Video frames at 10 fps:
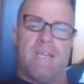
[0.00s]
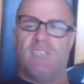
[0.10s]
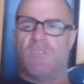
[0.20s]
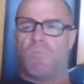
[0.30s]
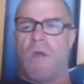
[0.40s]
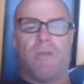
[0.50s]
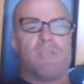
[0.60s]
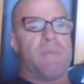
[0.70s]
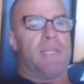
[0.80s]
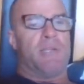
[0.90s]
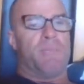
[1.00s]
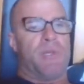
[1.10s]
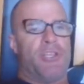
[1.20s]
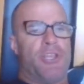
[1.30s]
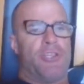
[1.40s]
He just worries me a little
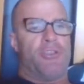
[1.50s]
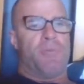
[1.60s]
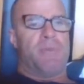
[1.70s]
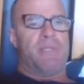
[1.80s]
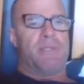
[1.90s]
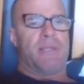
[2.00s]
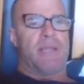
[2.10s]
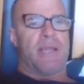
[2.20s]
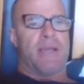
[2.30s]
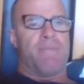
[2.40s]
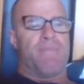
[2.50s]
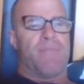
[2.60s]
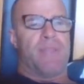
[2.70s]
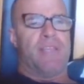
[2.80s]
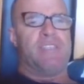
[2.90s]
bit, Nick Newman.
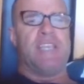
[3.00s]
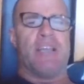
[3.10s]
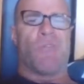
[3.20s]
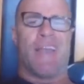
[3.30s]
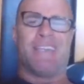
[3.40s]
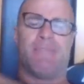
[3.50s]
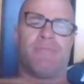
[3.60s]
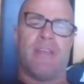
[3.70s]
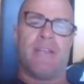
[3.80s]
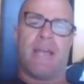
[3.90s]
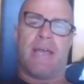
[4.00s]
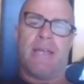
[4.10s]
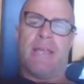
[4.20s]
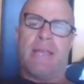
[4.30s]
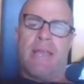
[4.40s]
Is he a great defender?